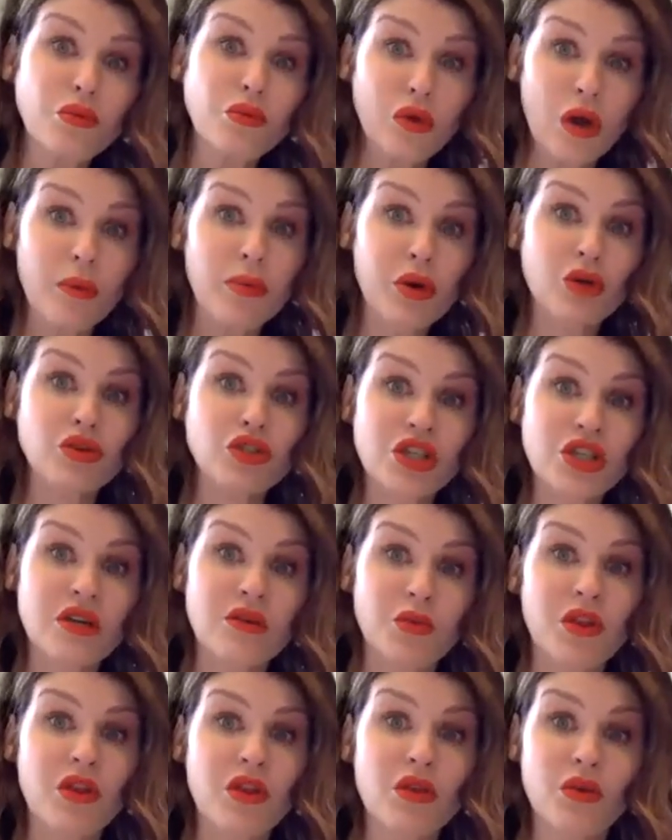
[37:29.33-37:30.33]
approaching it
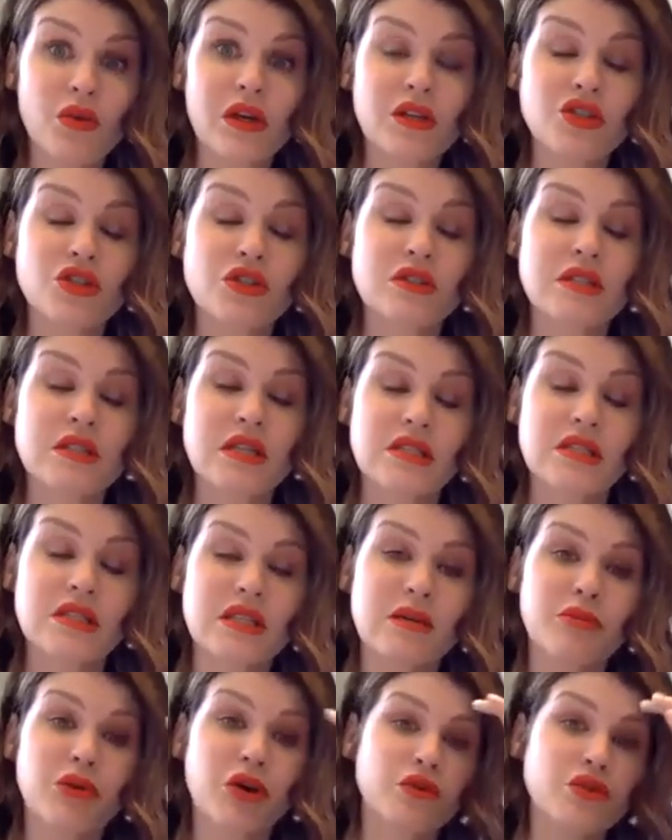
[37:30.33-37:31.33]
with a 360
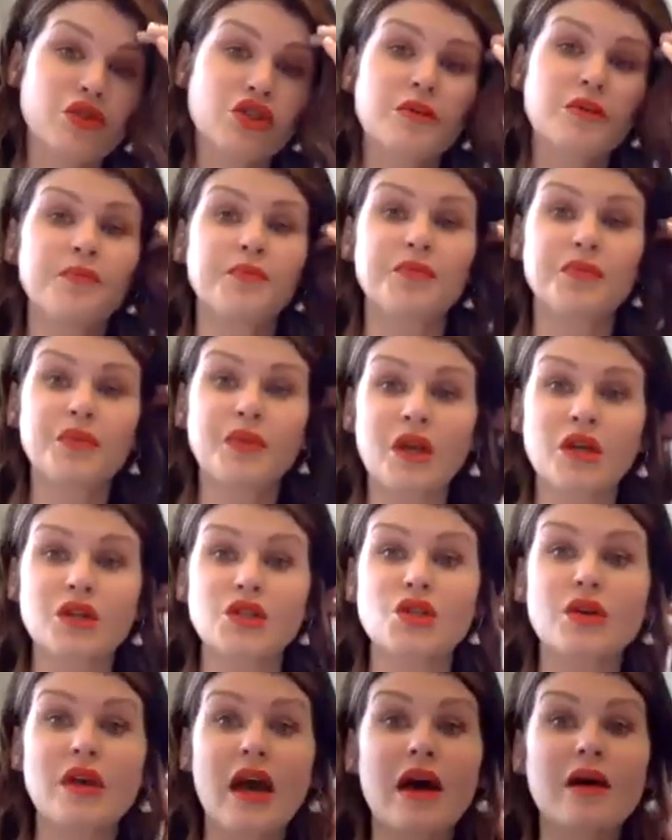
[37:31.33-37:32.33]
approach. Mm. So
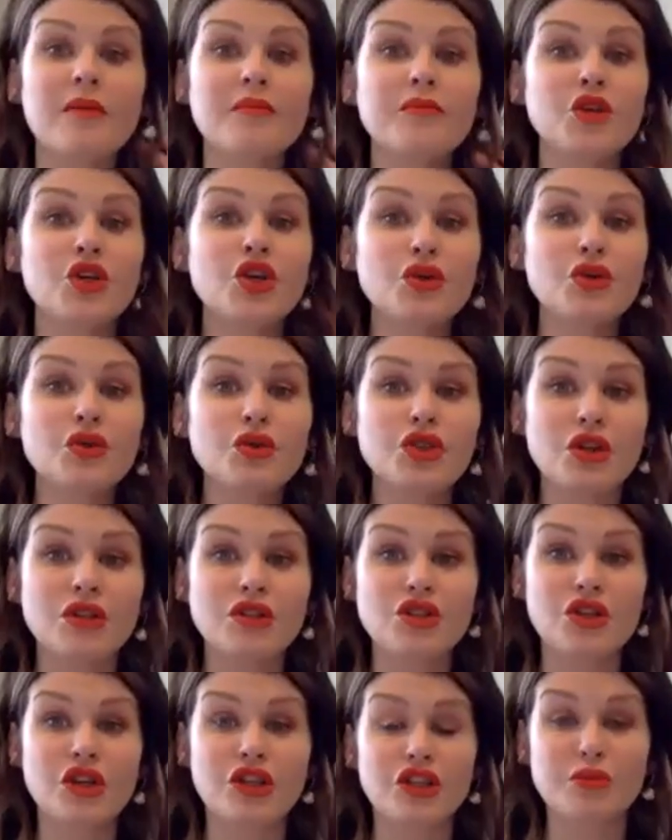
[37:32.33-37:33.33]
yeah, huge on
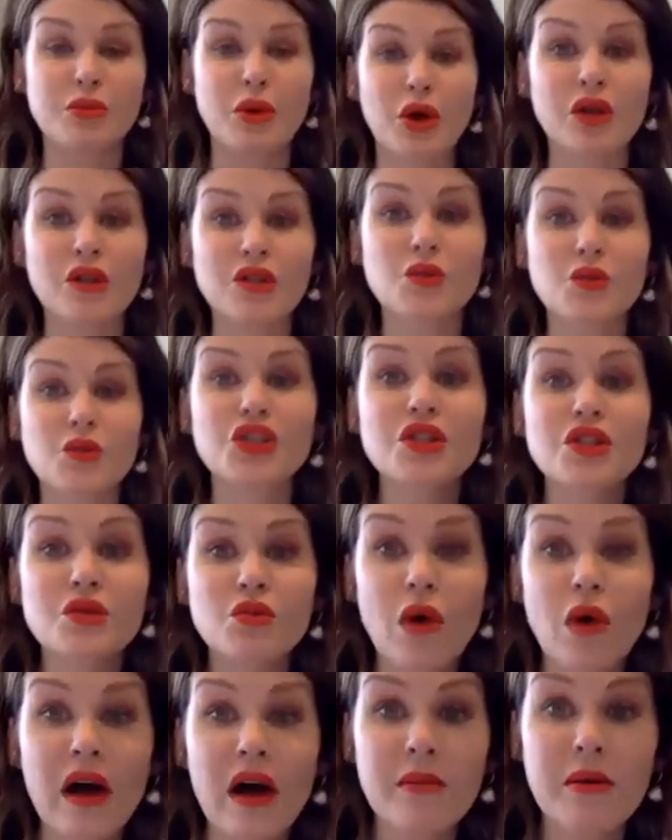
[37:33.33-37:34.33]
stretch marks, which is
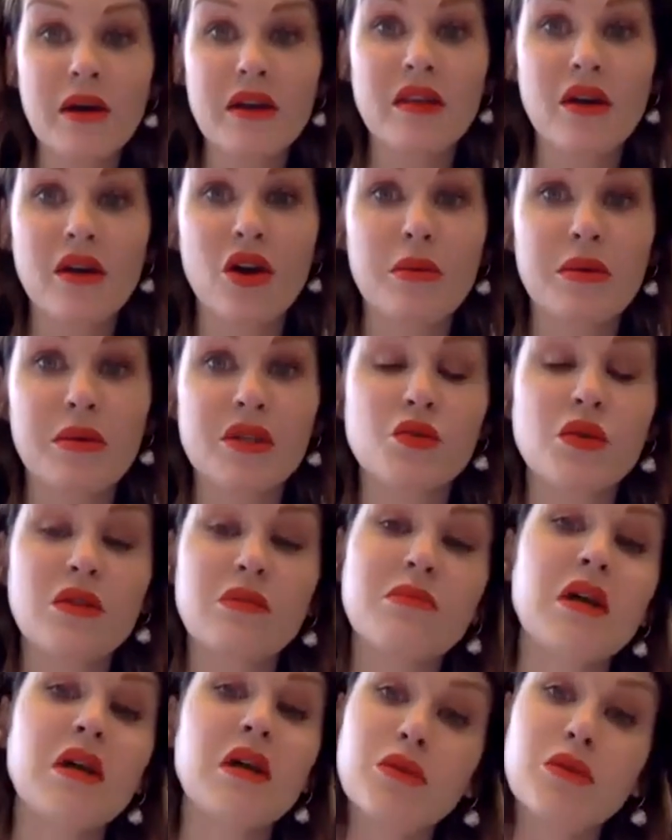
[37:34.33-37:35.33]
why my therapist with
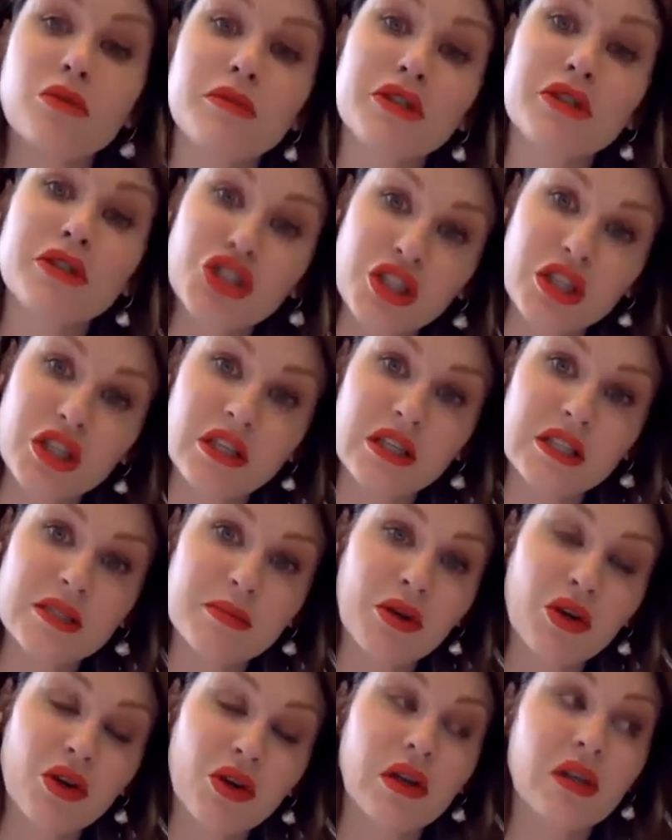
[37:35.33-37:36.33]
minimal machine
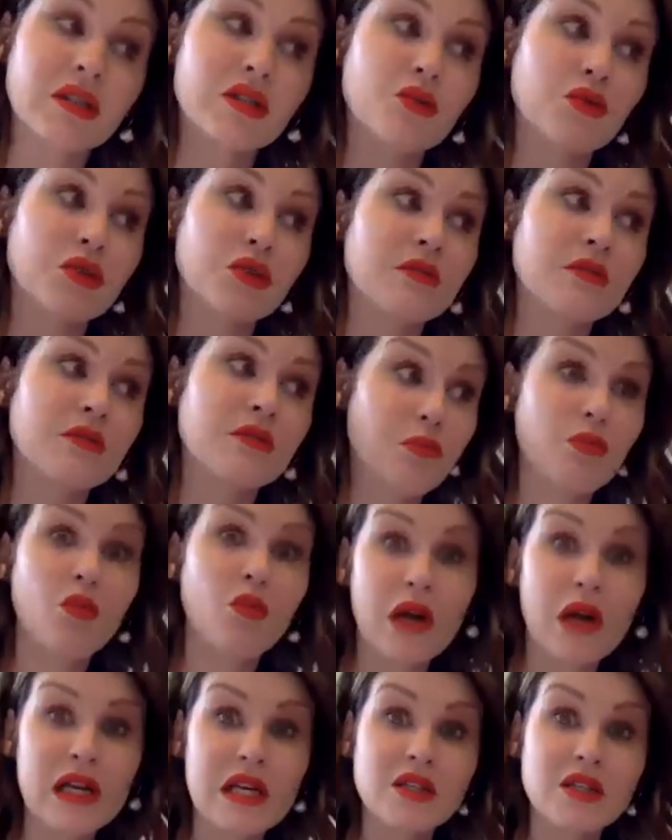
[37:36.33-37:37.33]
experience was
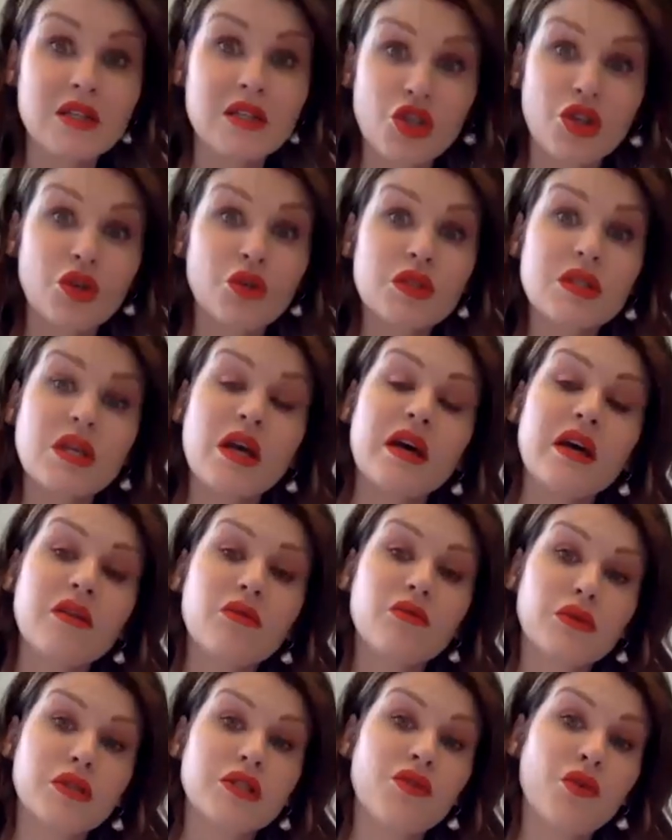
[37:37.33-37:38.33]
wanting to use it
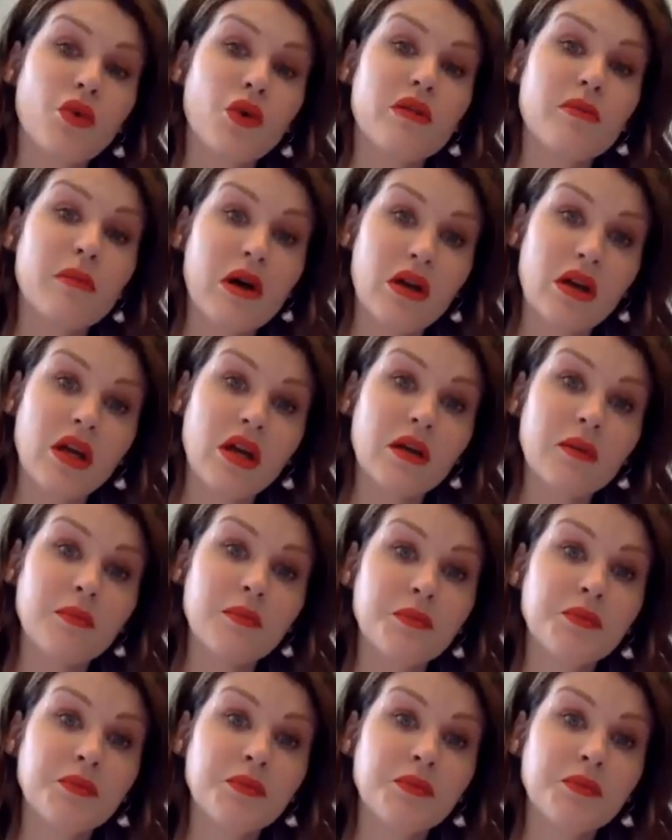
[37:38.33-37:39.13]
was for the body.